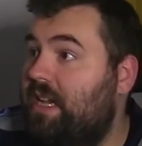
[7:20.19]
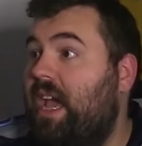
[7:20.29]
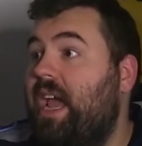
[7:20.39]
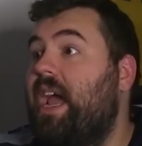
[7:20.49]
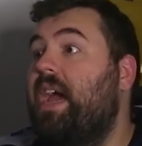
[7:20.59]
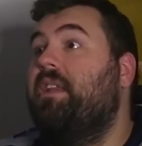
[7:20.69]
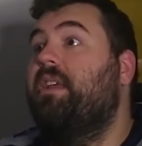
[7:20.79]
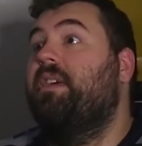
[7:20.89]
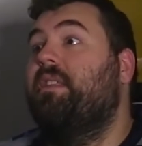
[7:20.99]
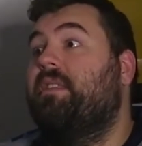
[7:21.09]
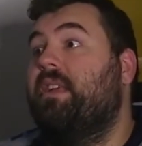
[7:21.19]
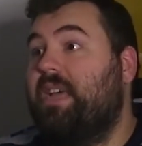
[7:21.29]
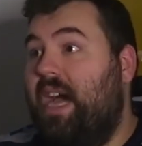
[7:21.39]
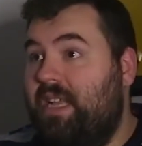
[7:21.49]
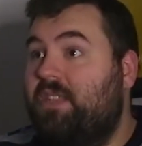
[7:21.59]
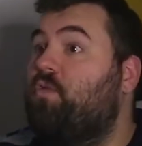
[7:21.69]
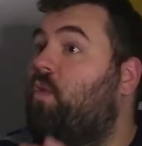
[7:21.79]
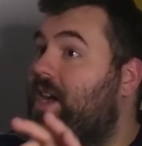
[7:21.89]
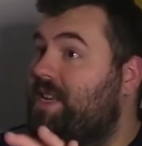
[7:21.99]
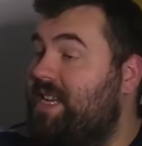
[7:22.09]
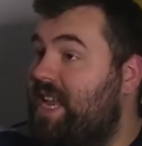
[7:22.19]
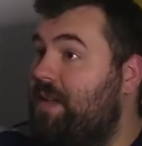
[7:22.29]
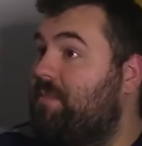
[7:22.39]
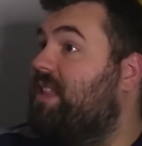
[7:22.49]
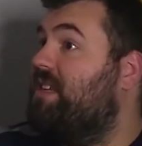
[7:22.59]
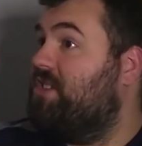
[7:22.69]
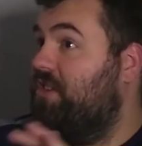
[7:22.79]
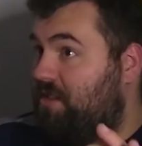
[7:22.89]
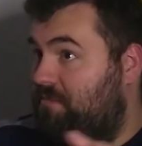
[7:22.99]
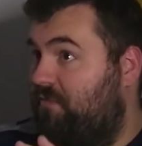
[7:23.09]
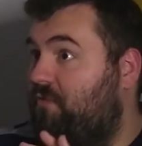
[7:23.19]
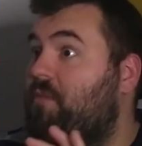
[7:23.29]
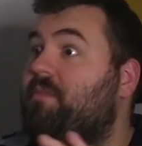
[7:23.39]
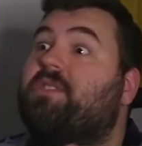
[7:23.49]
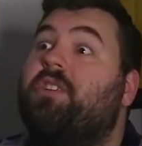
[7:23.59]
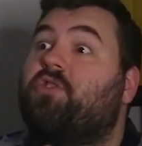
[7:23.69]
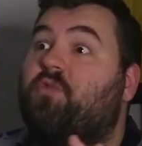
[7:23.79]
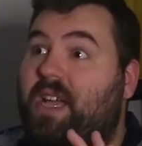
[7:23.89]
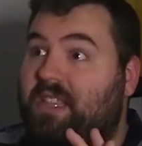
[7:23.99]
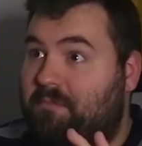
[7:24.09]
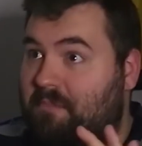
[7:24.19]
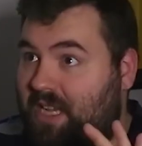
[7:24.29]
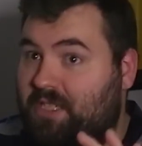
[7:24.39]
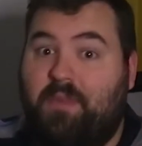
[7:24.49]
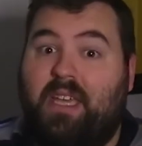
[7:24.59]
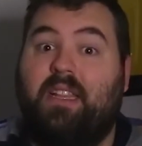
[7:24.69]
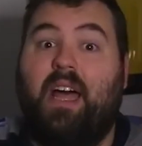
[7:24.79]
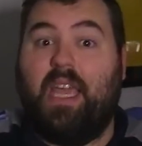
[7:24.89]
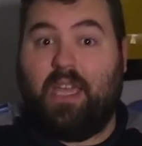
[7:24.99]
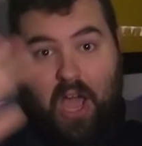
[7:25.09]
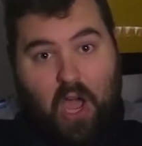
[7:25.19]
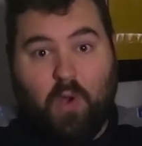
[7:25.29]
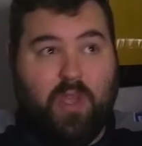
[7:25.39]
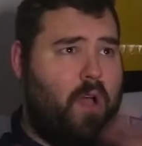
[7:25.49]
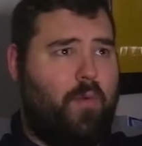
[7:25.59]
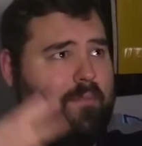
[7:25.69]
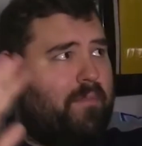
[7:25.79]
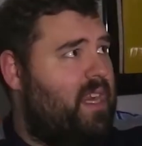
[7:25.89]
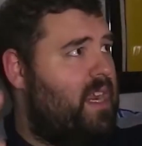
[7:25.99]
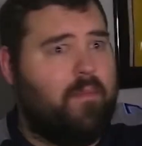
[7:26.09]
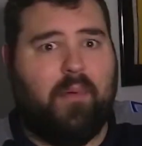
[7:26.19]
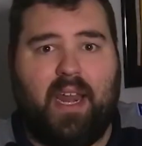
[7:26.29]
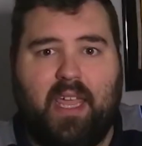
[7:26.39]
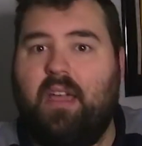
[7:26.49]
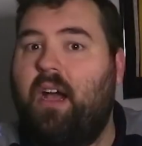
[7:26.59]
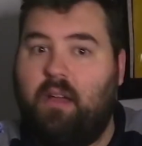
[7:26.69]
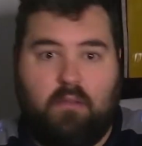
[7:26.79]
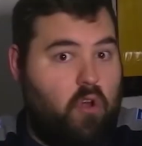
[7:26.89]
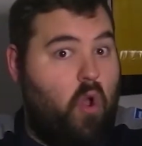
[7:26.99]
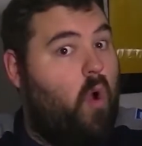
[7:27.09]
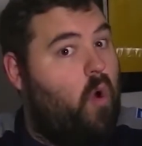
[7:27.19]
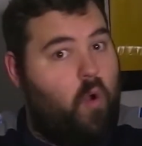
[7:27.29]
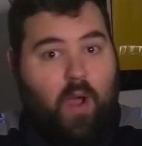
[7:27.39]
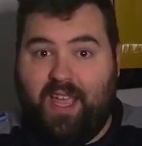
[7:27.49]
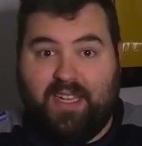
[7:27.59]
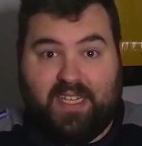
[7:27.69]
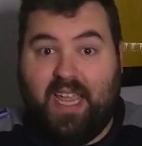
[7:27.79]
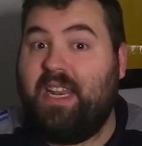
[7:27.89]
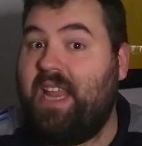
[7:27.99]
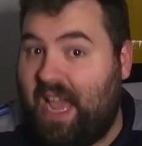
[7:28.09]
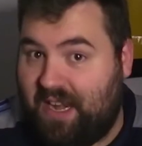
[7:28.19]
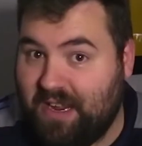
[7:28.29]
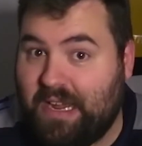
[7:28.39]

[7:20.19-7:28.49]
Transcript: And the Titans won today, but they still didn't perform in such a way that makes me like, oh, yeah, we can beat anybody. No, I ain't saying that.